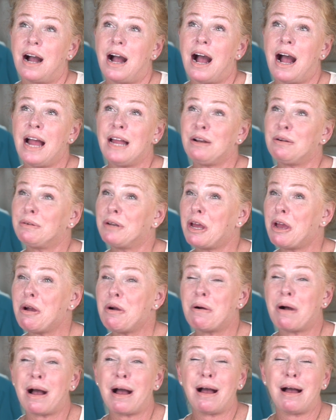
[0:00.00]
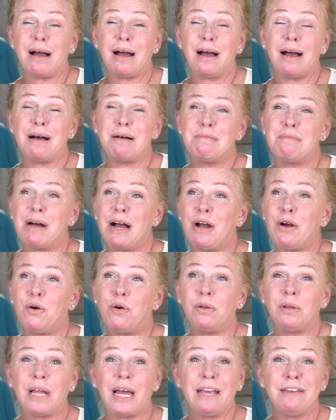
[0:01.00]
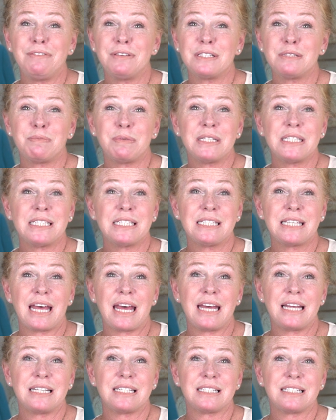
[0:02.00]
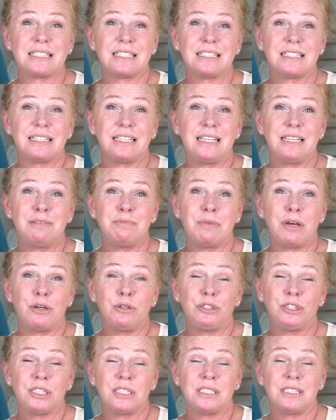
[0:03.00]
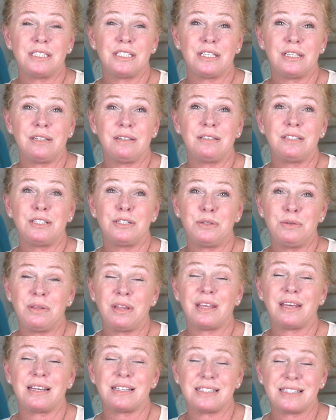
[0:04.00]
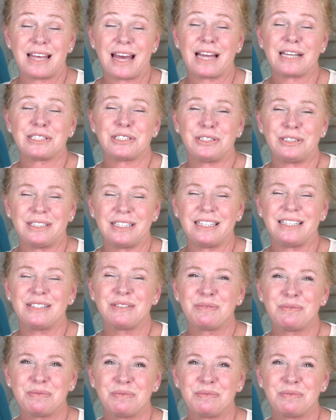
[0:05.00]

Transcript: I don't know. My whole life has been set in motion to do this, actually.